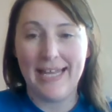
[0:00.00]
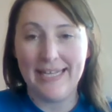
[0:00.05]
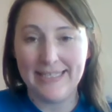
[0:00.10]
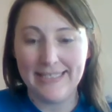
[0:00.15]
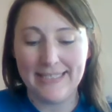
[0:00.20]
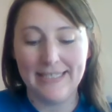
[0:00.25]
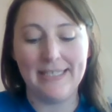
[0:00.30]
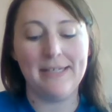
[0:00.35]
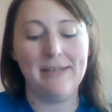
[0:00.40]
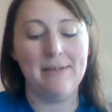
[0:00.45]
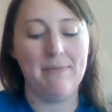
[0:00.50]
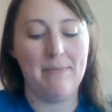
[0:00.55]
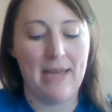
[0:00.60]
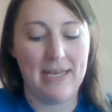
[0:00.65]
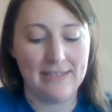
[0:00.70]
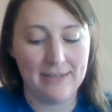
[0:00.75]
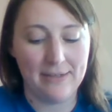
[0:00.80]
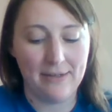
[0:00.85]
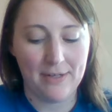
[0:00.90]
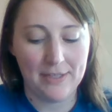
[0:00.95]
ending
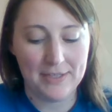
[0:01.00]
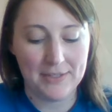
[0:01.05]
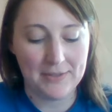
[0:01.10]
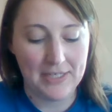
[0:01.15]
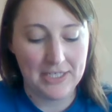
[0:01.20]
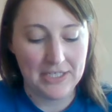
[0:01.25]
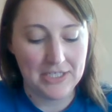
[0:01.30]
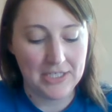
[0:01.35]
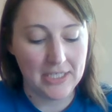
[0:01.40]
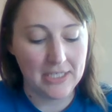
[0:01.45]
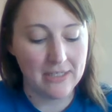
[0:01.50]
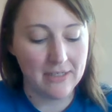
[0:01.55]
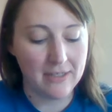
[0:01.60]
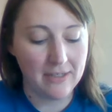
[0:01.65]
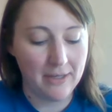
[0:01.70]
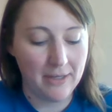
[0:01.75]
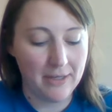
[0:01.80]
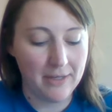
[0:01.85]
mass incarceration.